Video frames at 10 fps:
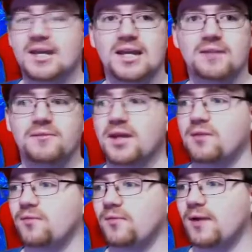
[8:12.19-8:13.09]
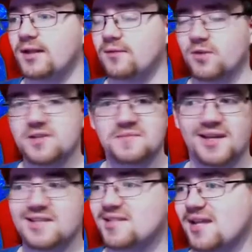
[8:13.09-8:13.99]
And there we go, we're finally in first
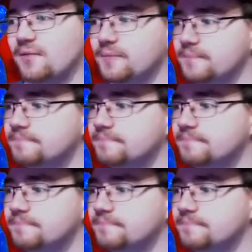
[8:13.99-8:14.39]
place now.